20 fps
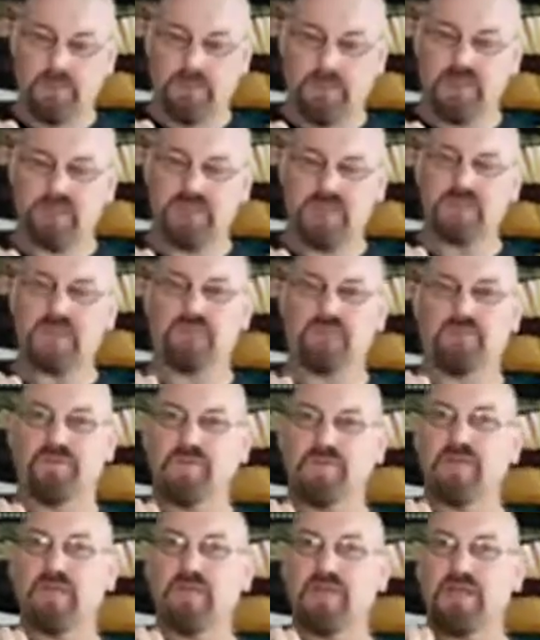This has a
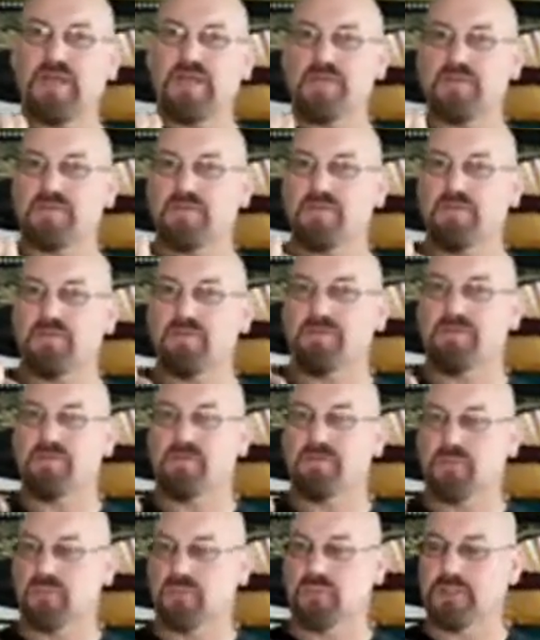very nice
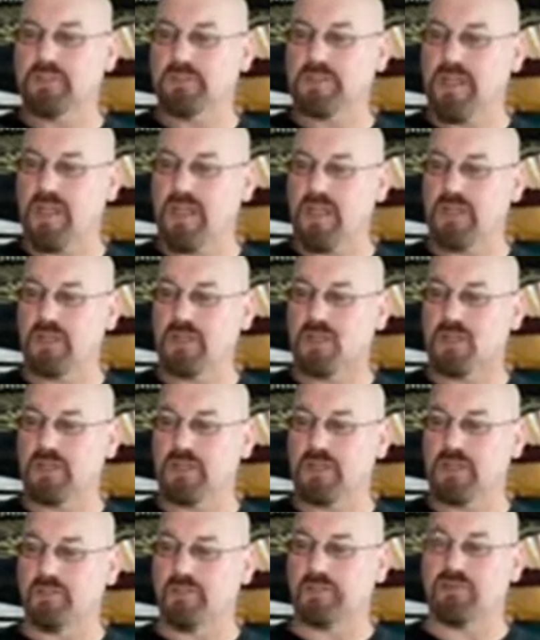full tang
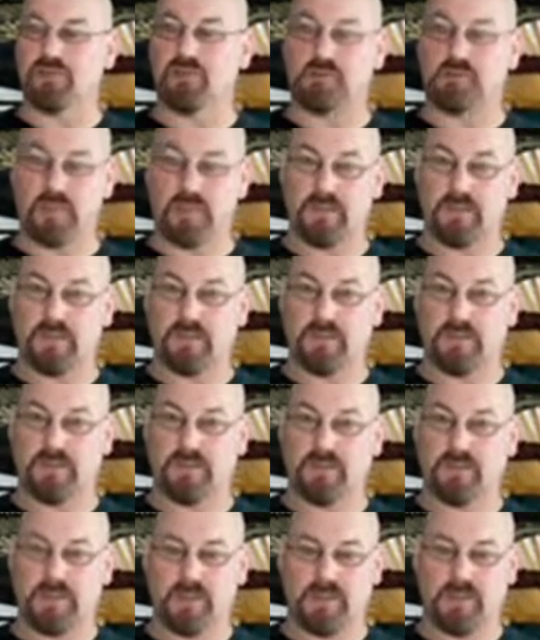going up through it.
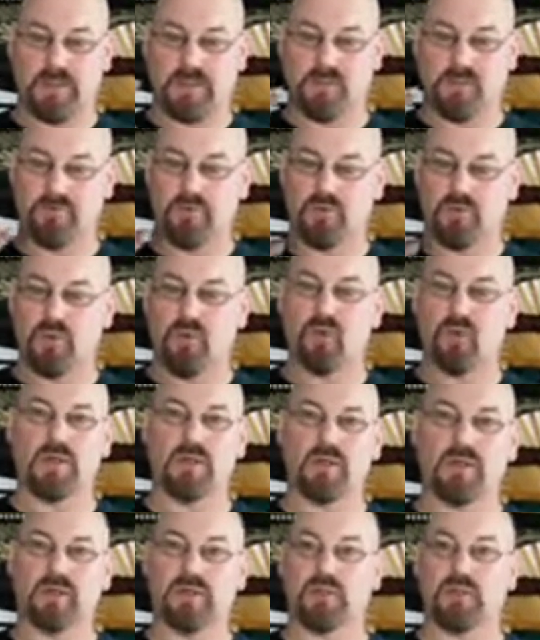If you go
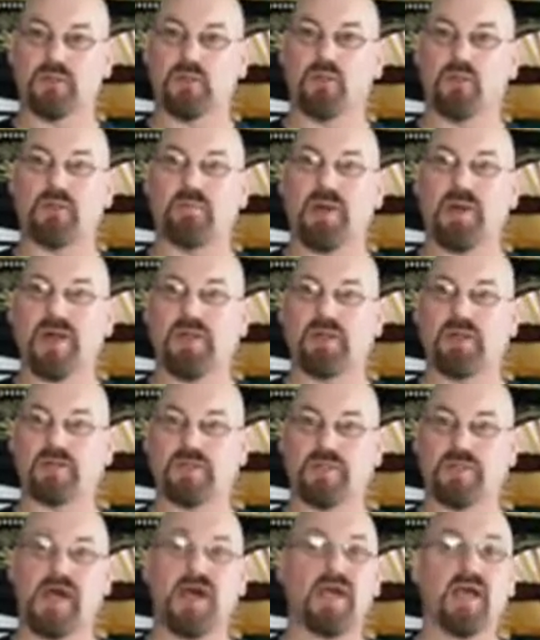onto the Sword
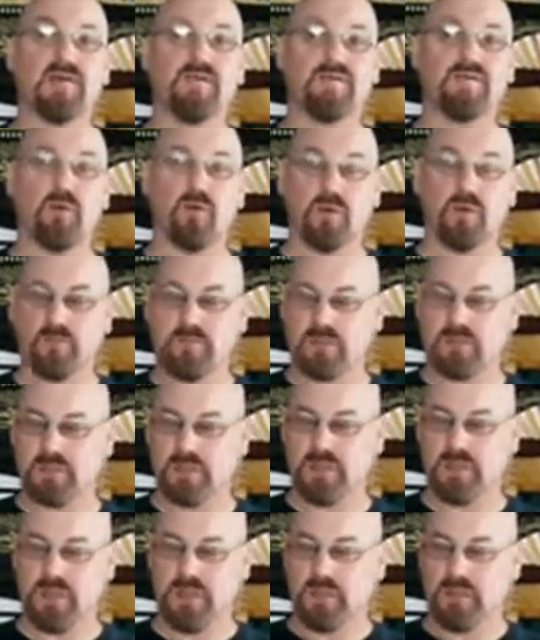Buyer's Guide
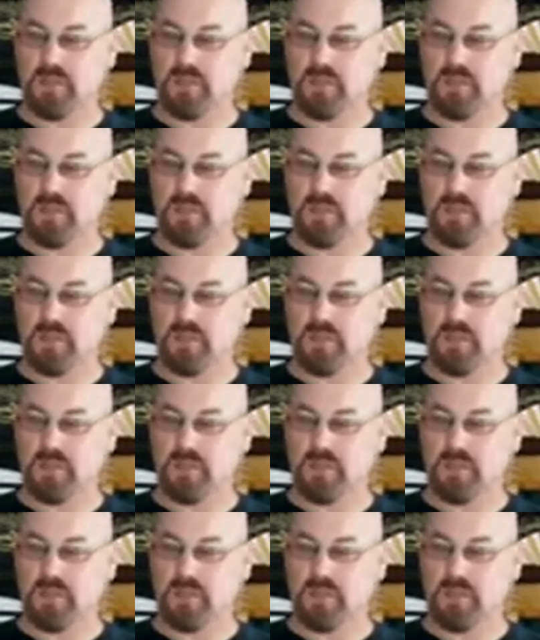forums,